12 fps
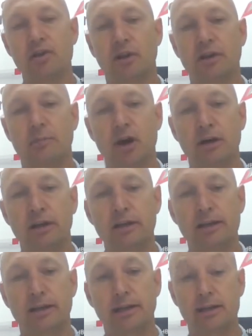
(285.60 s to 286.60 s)
on the
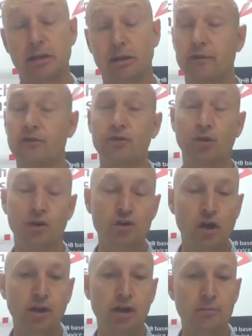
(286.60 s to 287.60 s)
market. There's a lot of good
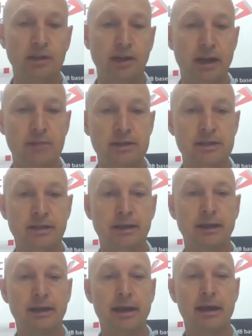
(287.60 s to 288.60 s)
document cameras.
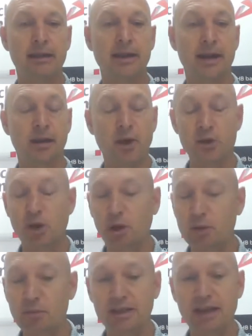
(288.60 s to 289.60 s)
The Elmo
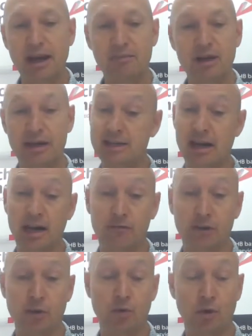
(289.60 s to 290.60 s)
document camera is,
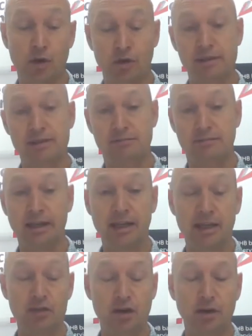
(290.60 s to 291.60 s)
however, the world's
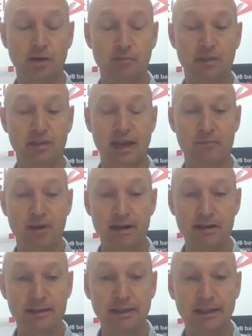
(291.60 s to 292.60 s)
leading document
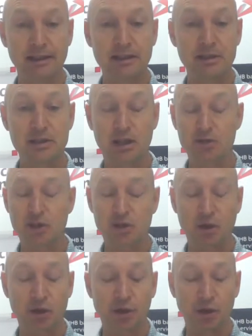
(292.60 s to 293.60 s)
camera. So I've
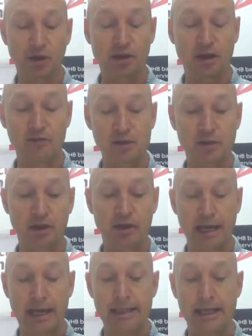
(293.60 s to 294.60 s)
just got
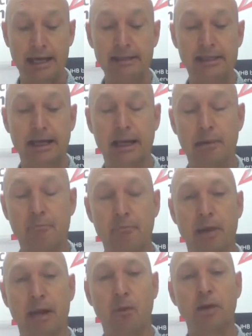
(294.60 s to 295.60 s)
to add that.
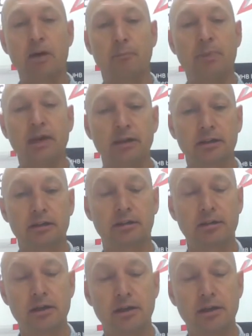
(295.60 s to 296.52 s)
But I want to appeal